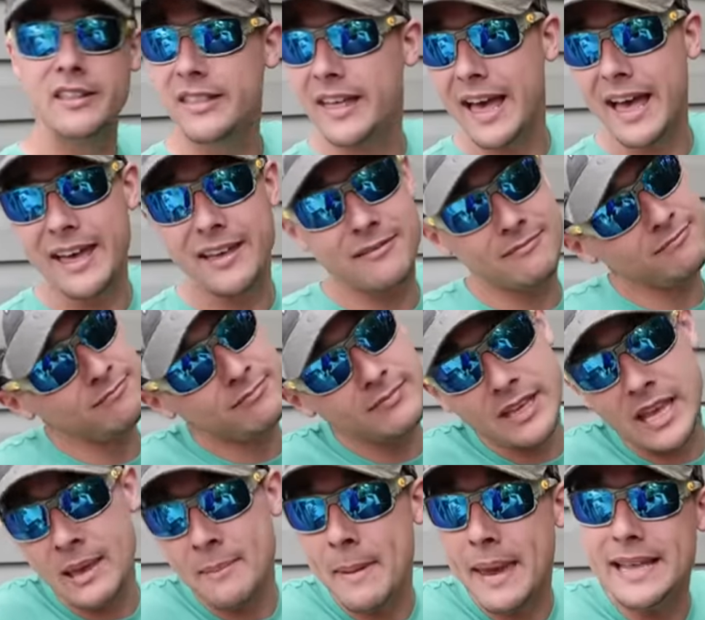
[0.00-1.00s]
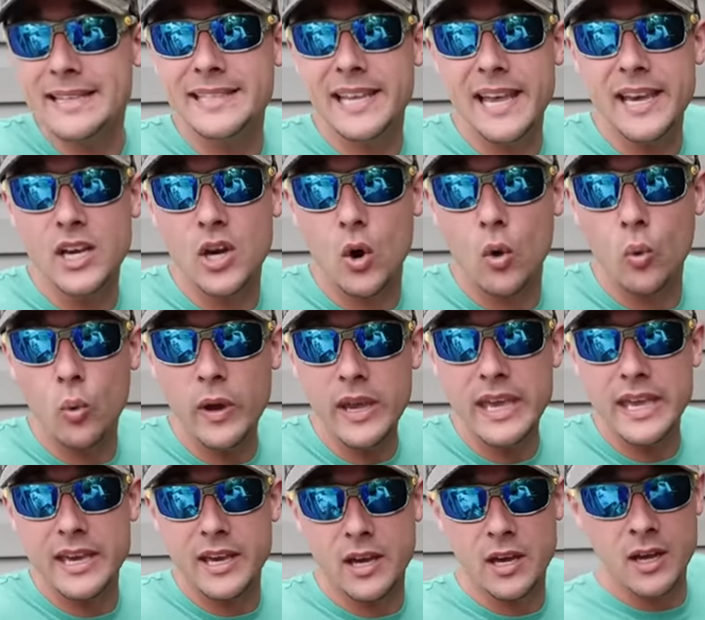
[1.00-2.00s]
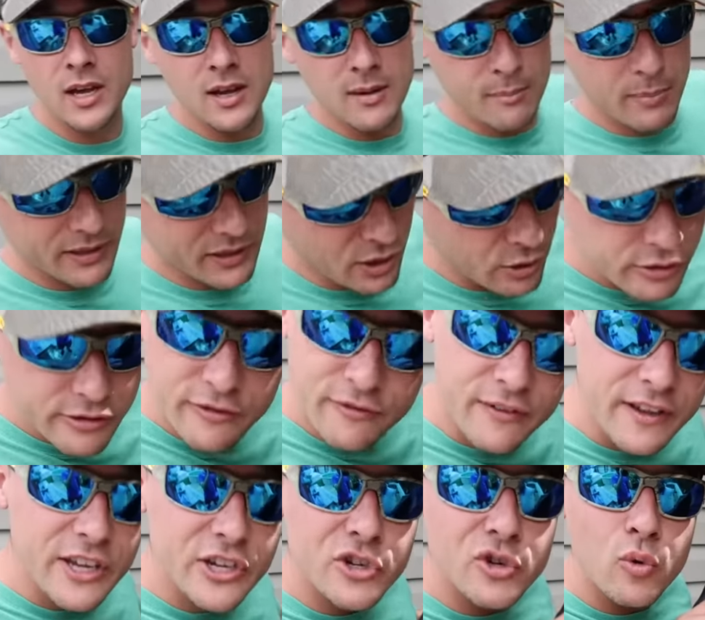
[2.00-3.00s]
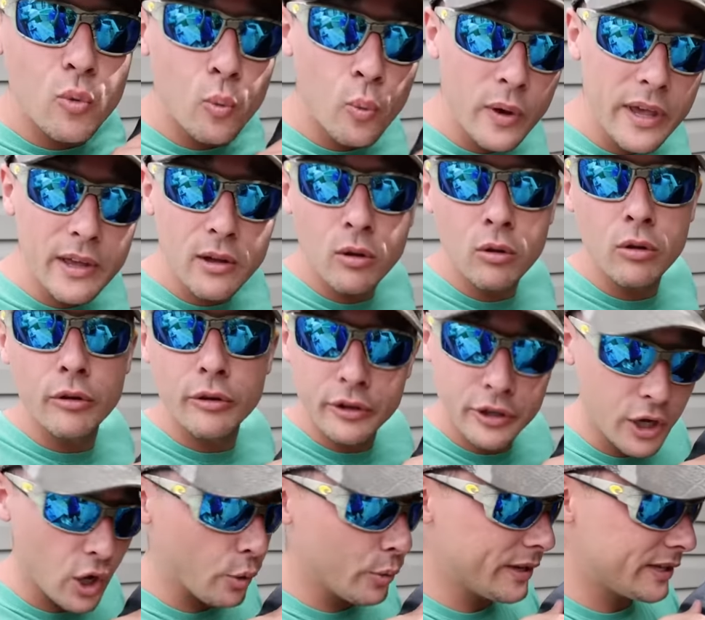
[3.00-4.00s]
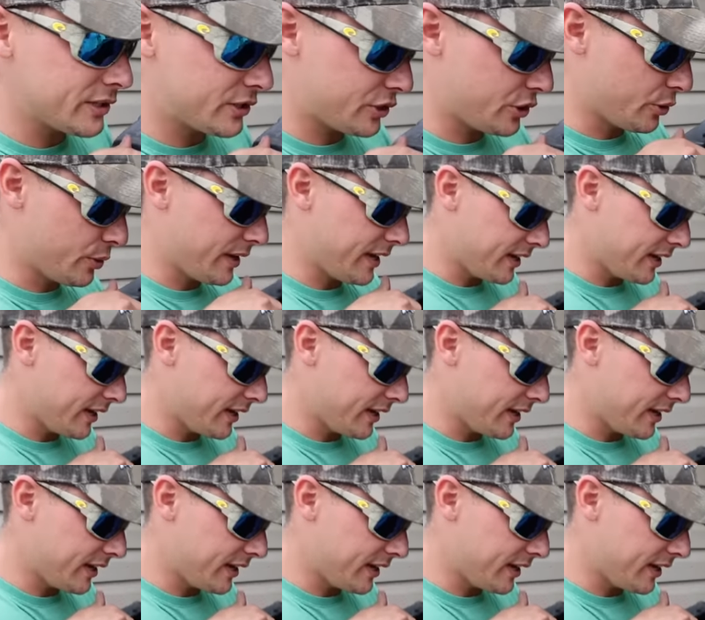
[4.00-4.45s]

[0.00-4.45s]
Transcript: that it may take a week, but those fish will go into